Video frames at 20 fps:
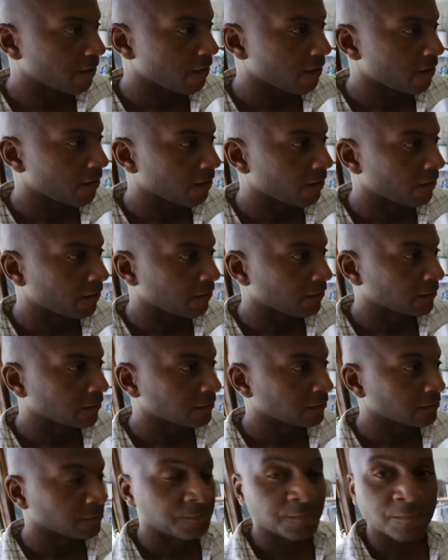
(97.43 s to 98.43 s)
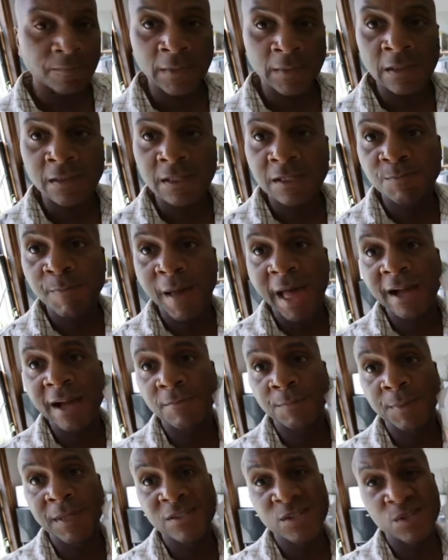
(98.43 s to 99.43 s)
That was 10 bucks. This bag
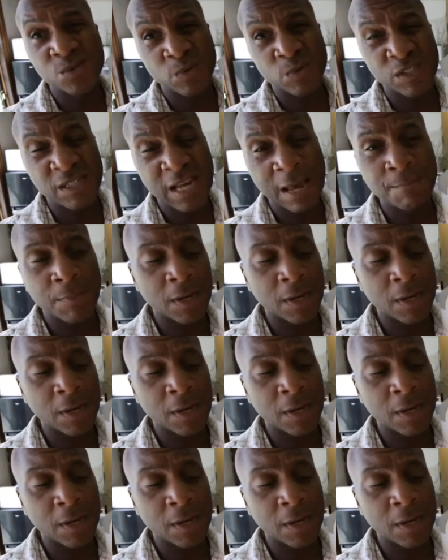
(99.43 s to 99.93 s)
of peaches was 10